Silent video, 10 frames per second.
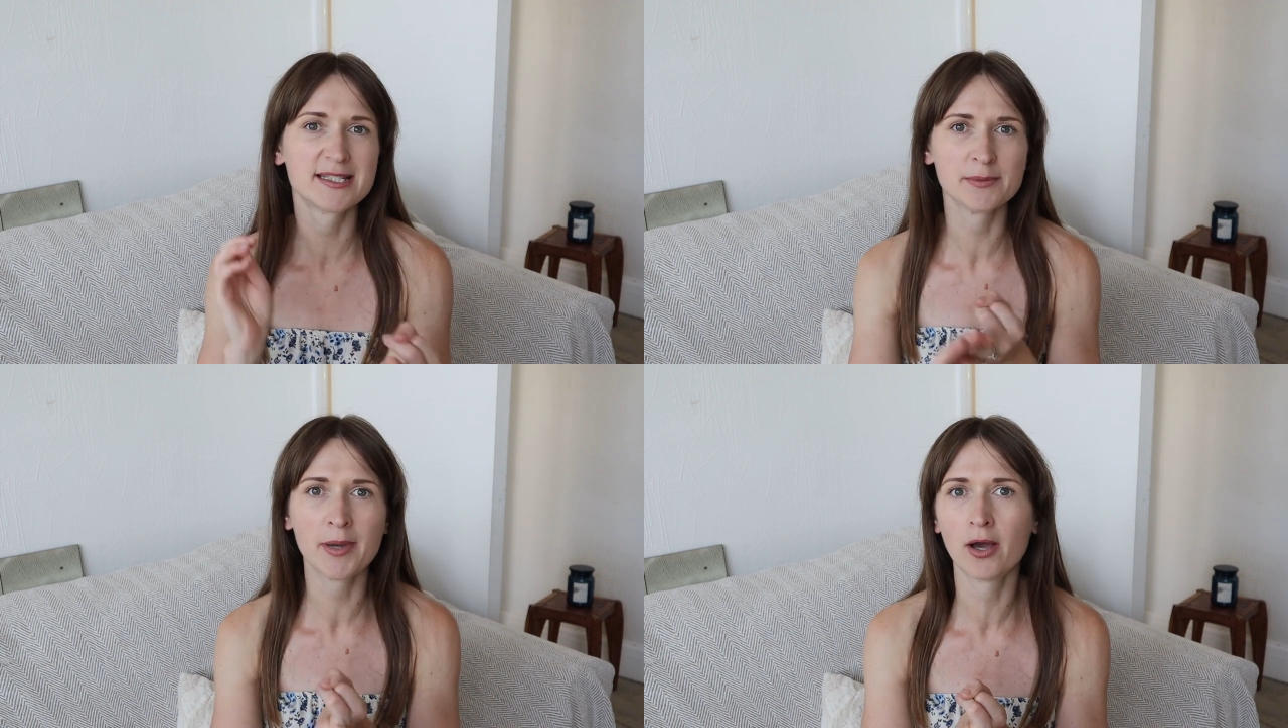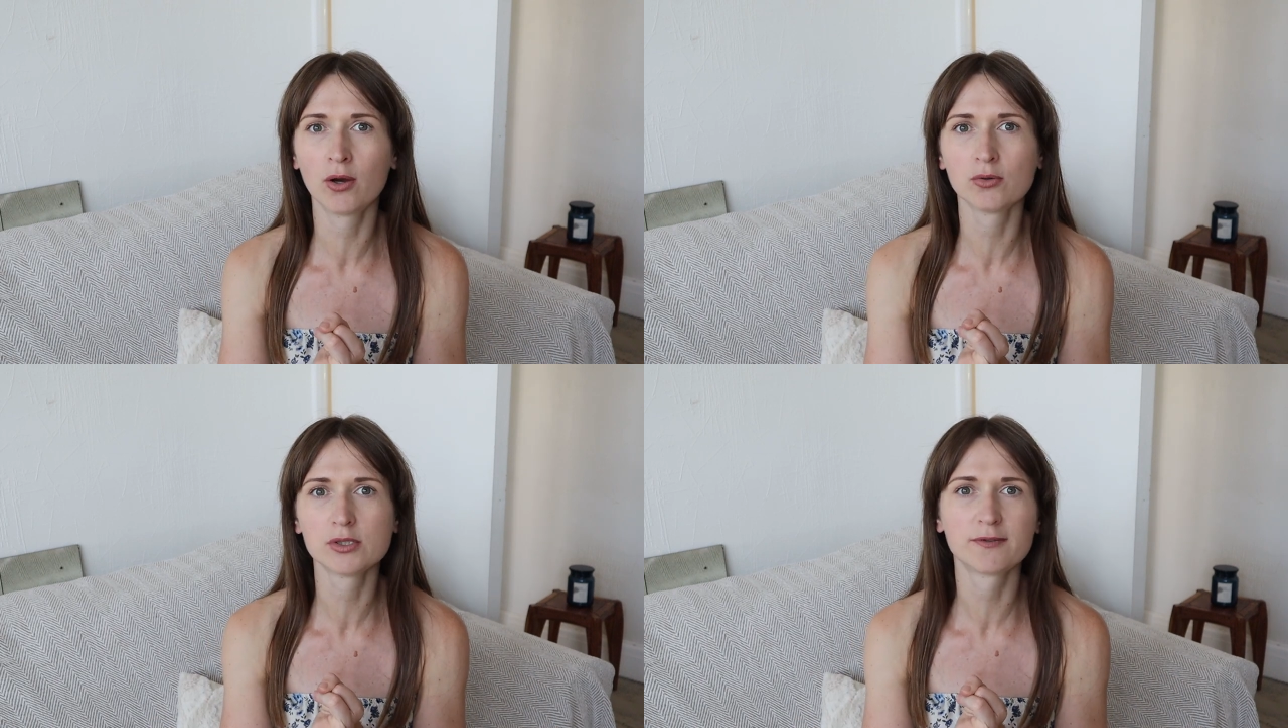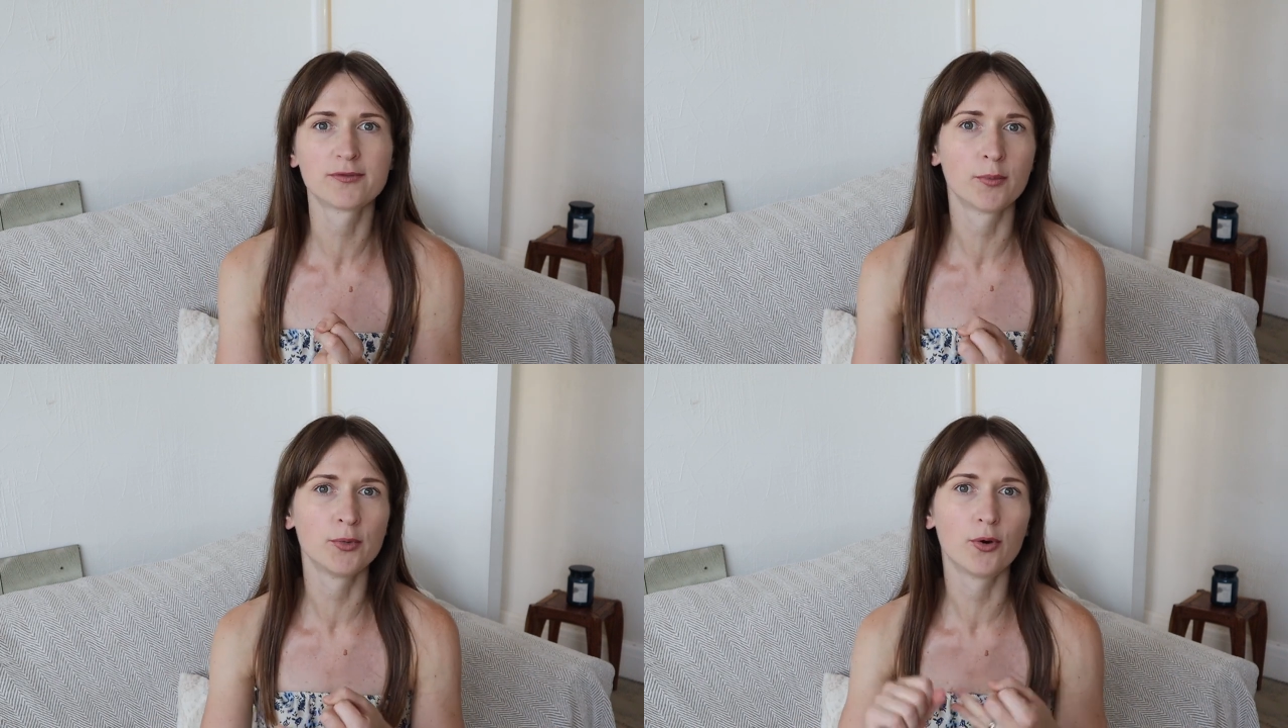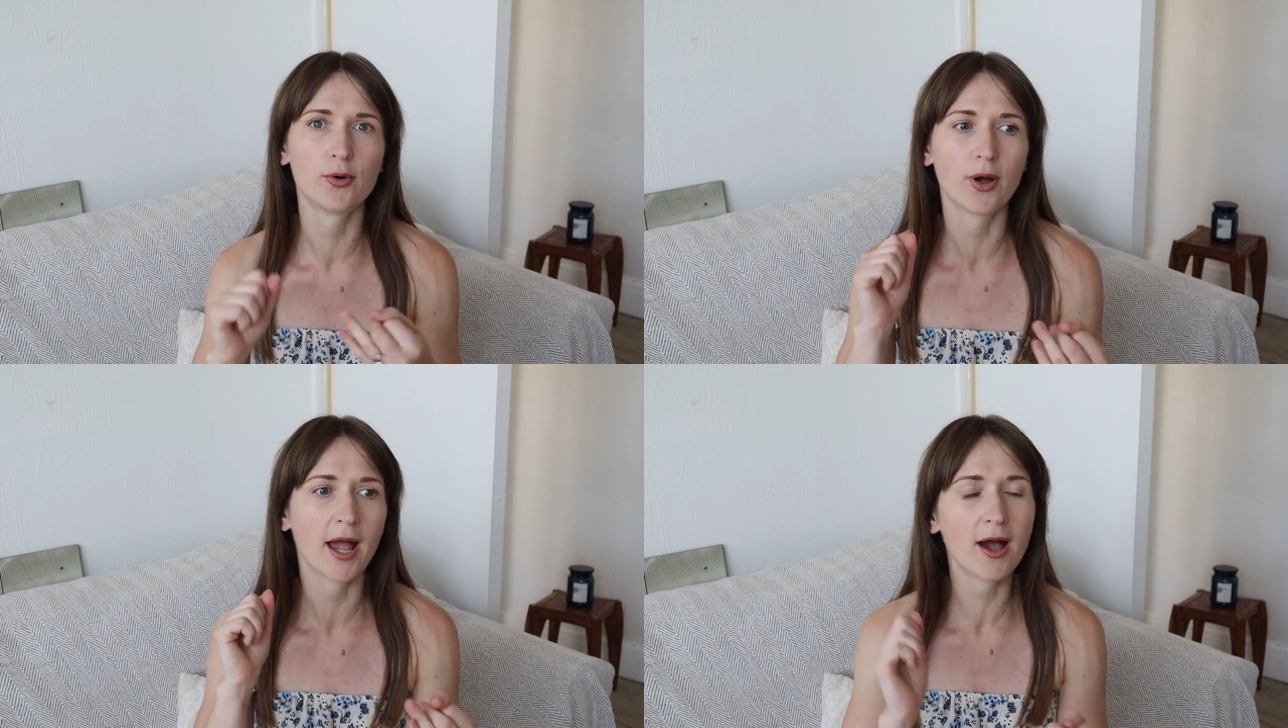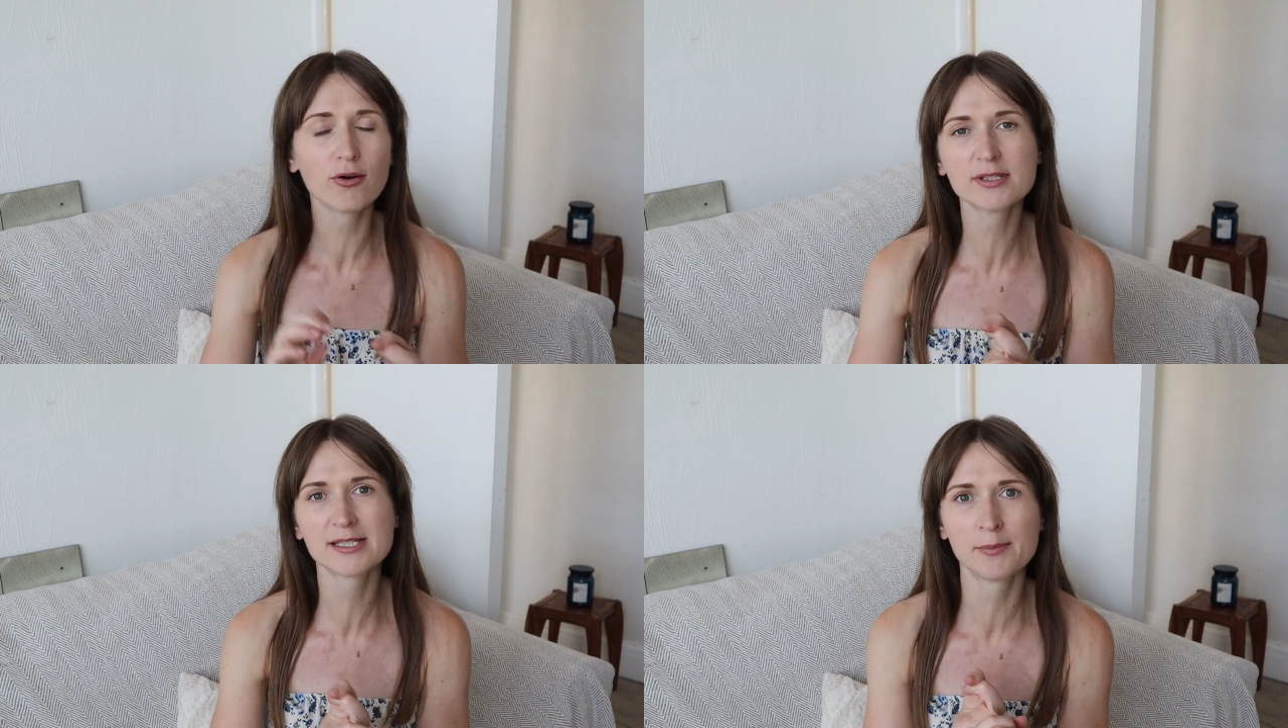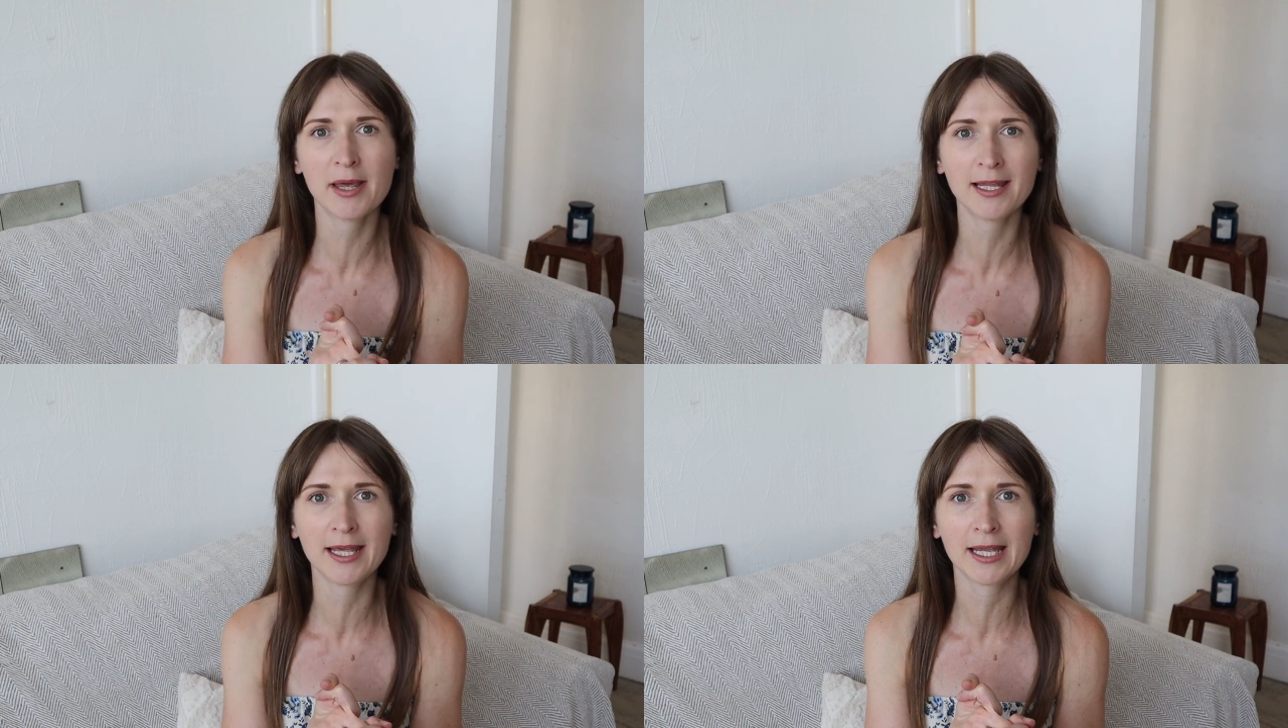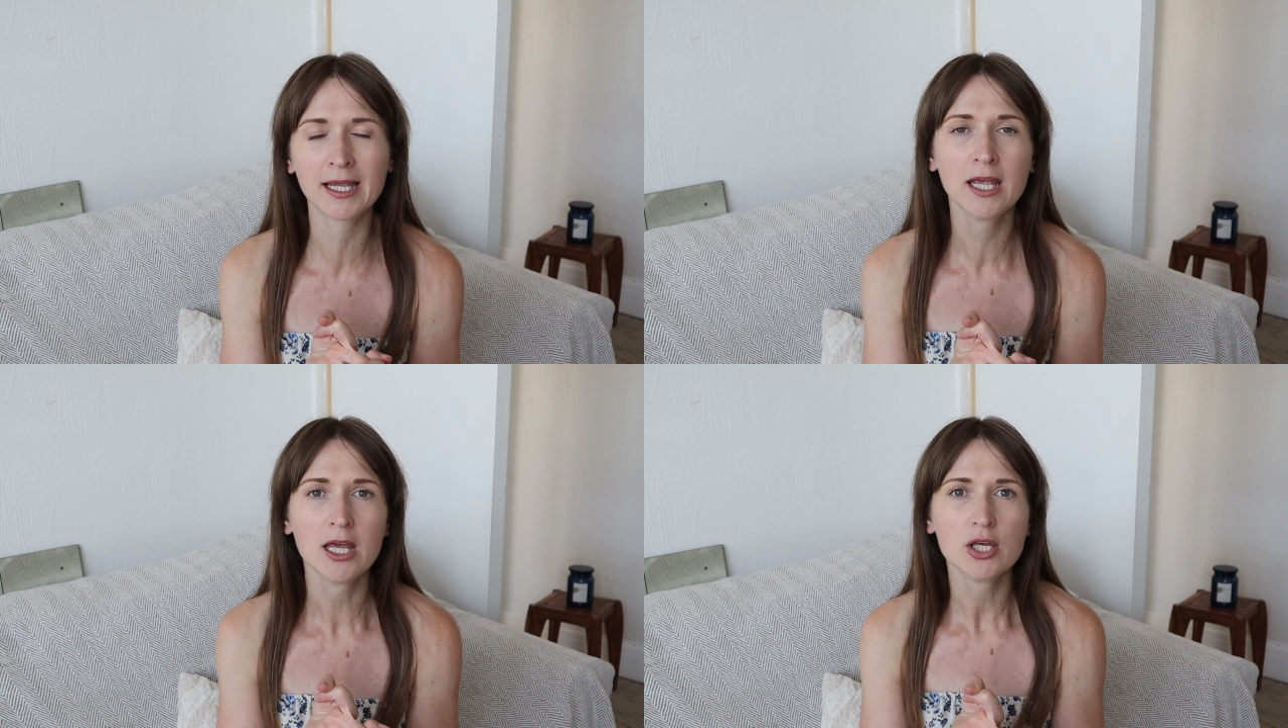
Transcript: smells from your house smelling.